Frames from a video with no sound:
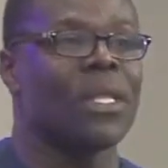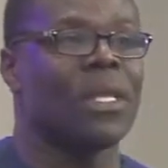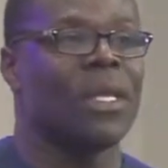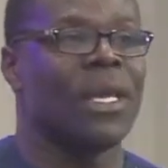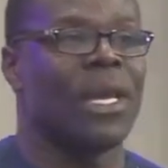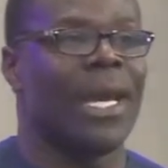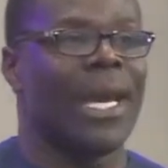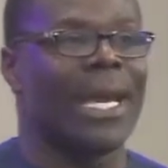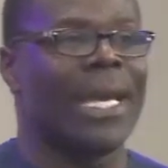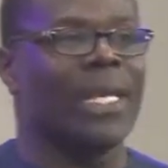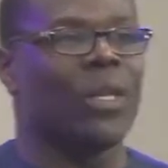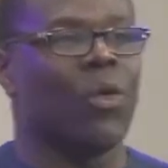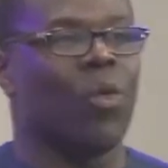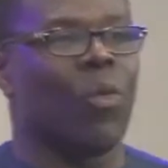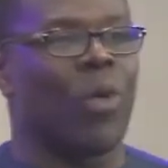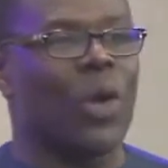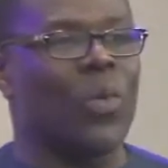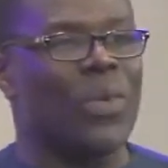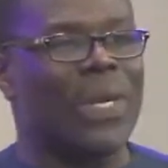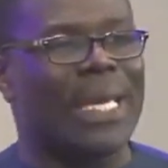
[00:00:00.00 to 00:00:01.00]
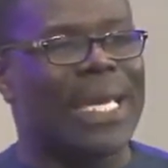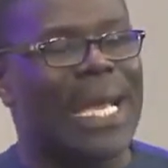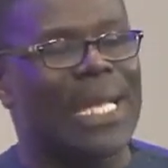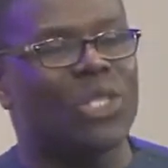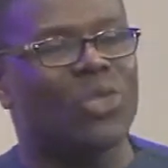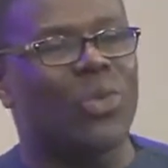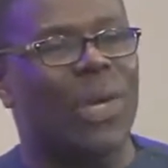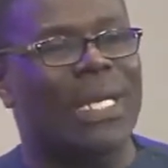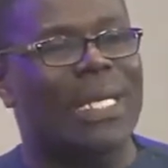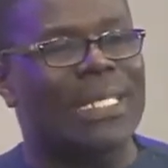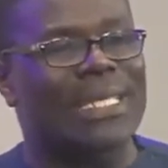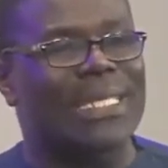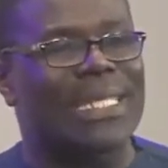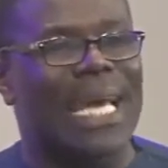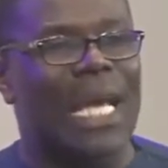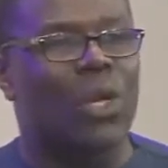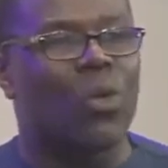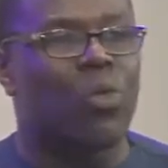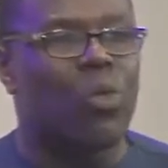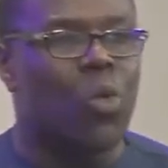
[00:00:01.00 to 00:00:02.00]
And when we get to
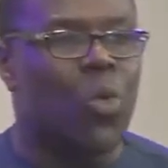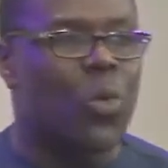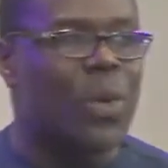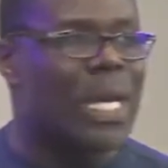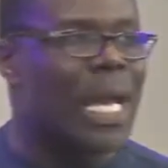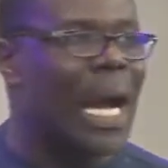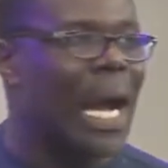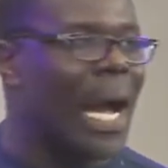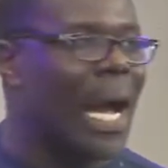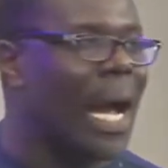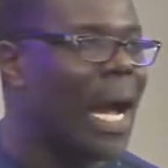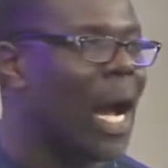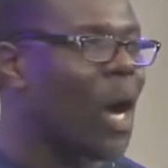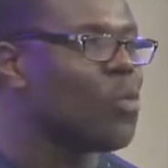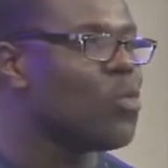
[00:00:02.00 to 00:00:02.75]
understand who we are,